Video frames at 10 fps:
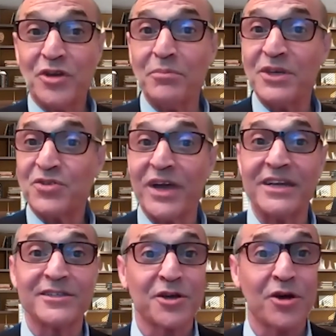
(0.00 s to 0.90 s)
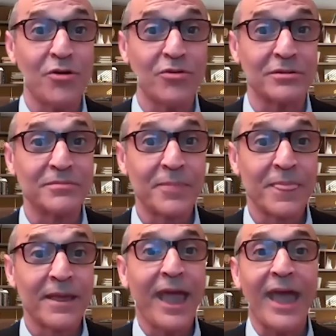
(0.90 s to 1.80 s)
You can be trained as a coder,
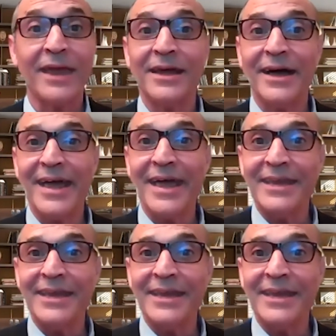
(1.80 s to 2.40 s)
and